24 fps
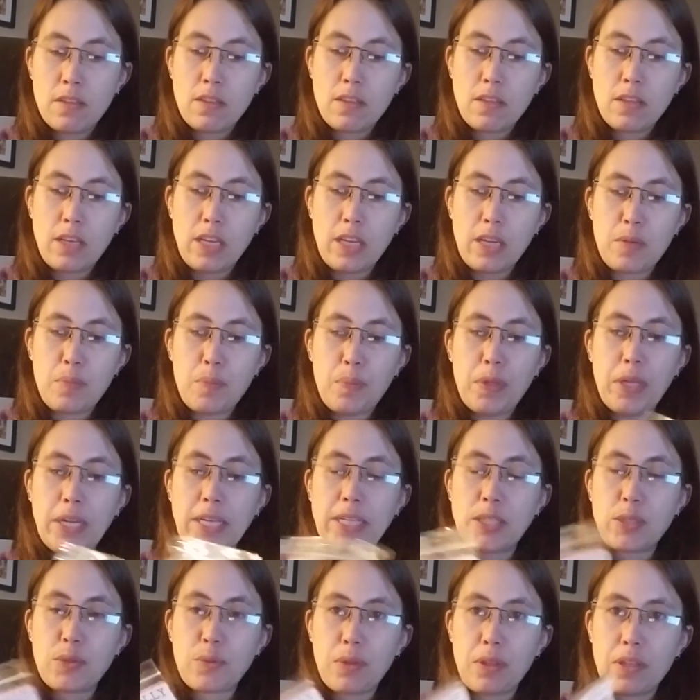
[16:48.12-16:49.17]
like
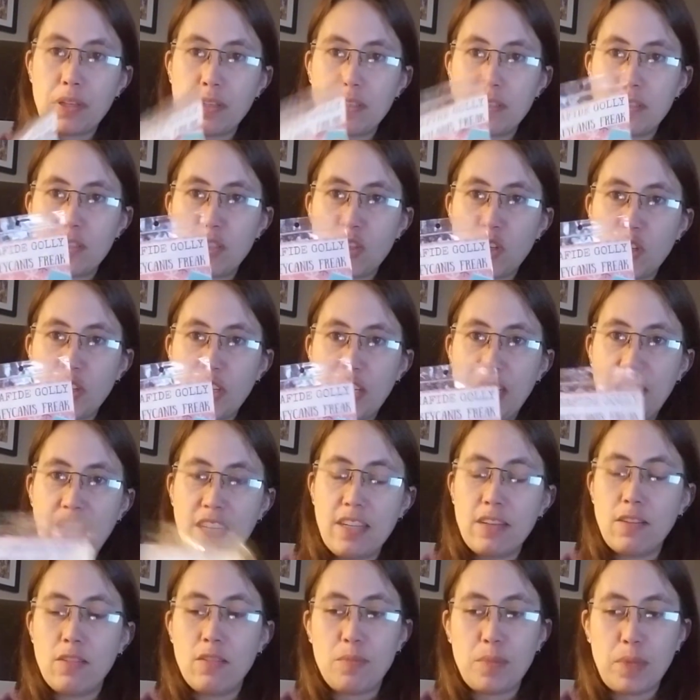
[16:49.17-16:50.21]
plates with a turkey.
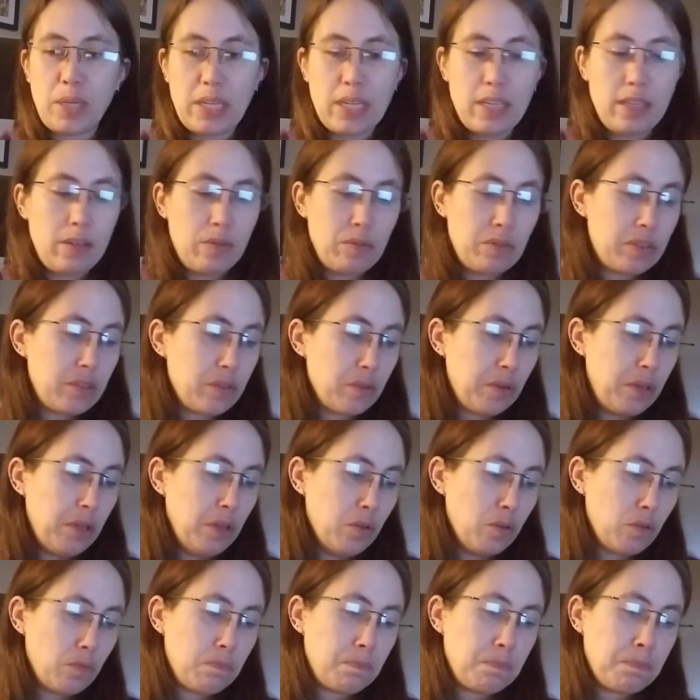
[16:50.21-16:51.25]
Oh my god, they were so
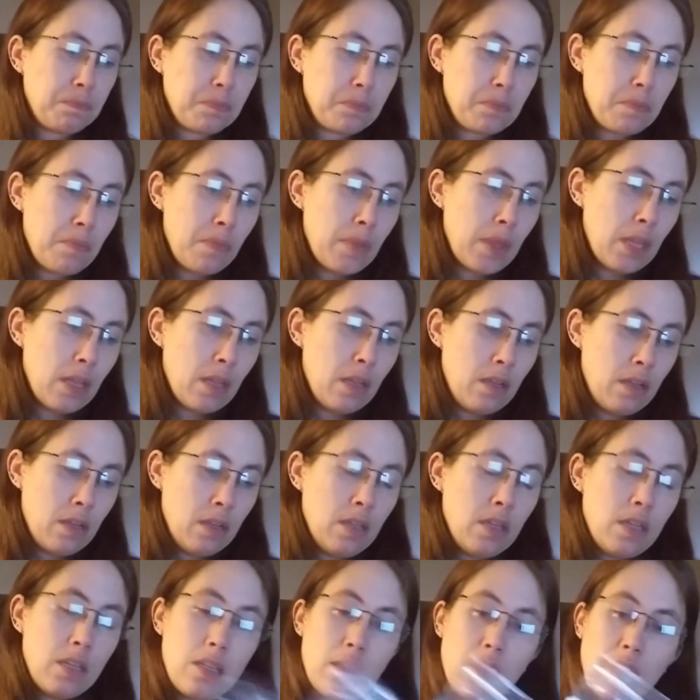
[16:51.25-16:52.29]
cute.
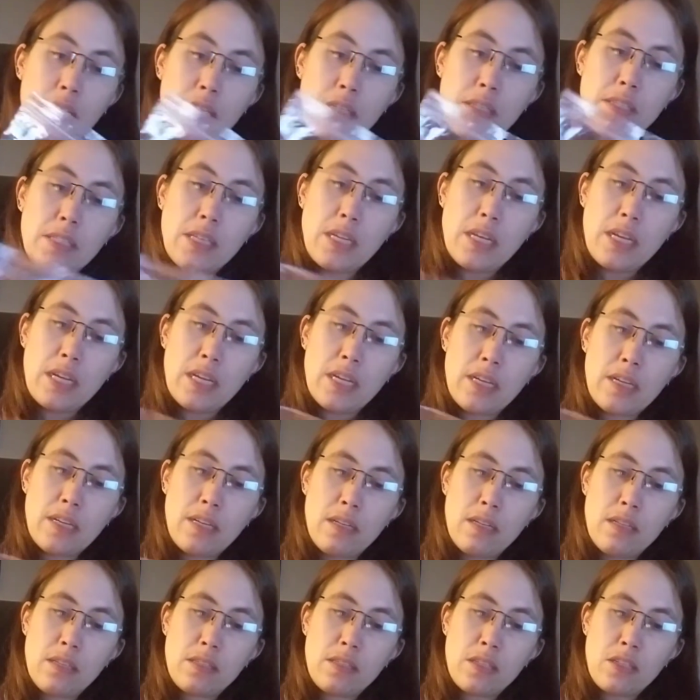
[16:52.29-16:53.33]
This
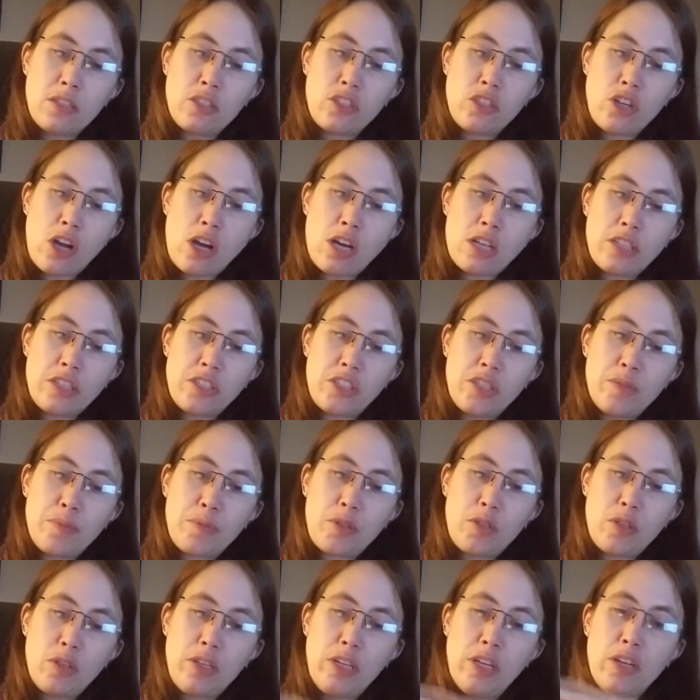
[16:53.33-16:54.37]
is chocolate chip
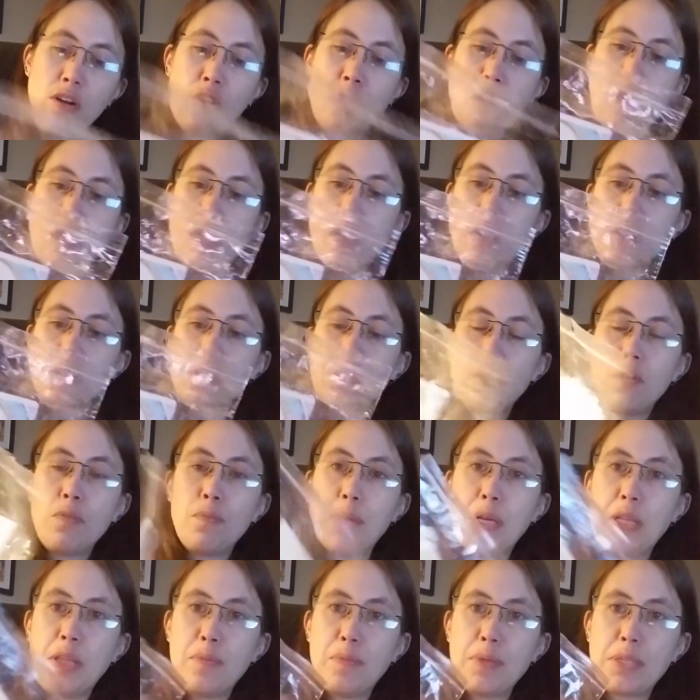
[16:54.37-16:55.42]
cookie dough. Also
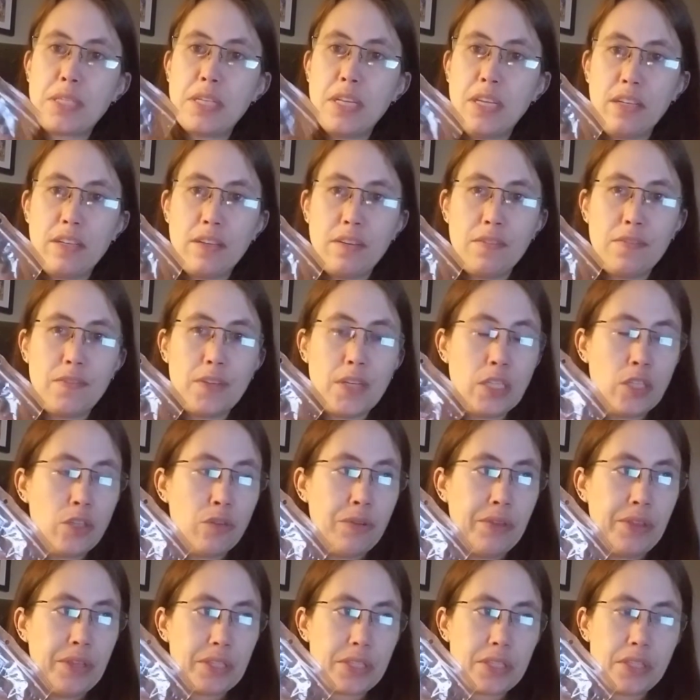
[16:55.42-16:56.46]
made the mistake of
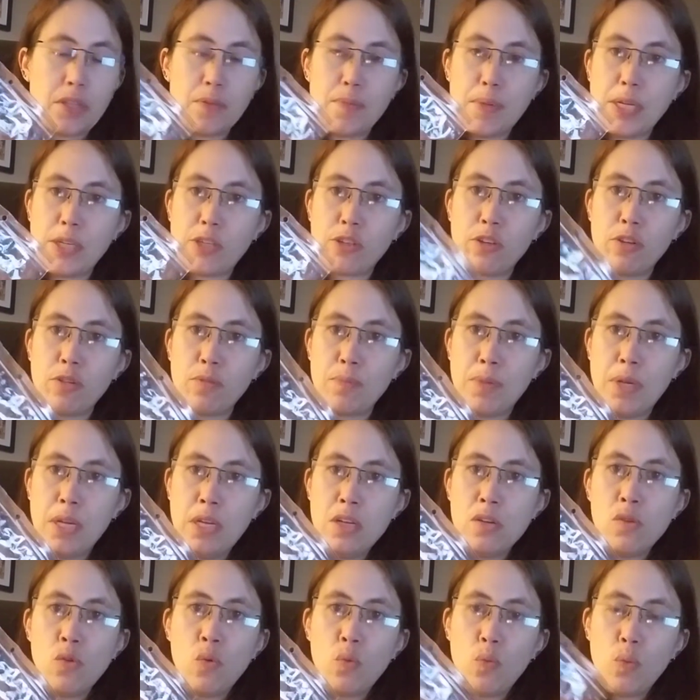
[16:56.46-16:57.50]
doing this in the bedroom.
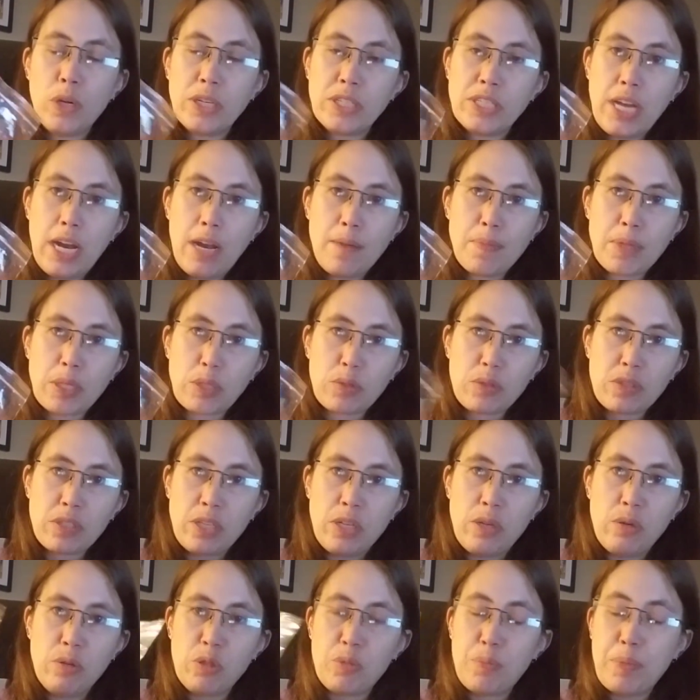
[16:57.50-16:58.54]
One time this was a
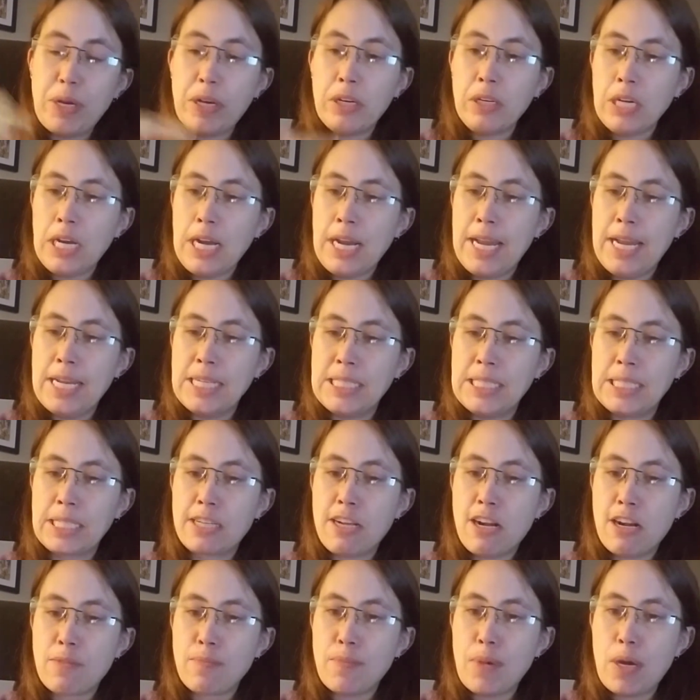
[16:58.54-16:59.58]
huge bear. I hated to
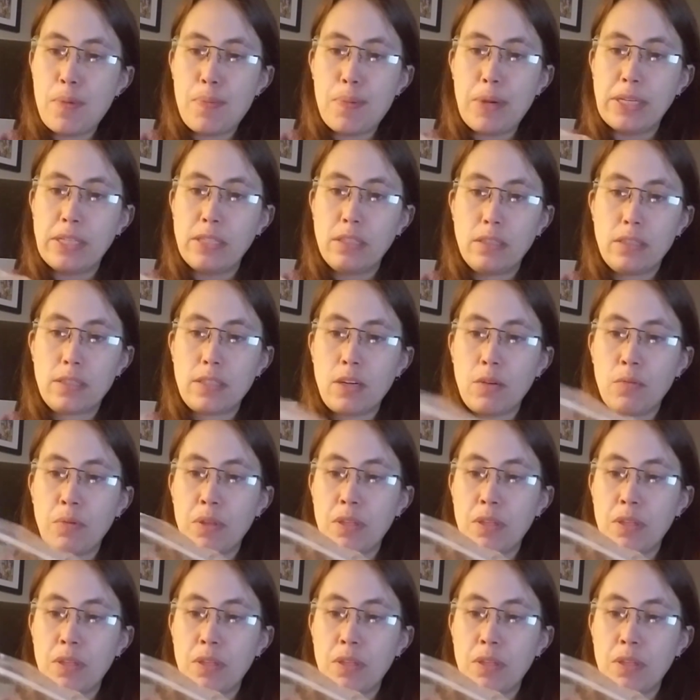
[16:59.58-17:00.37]
cut him up. I did start with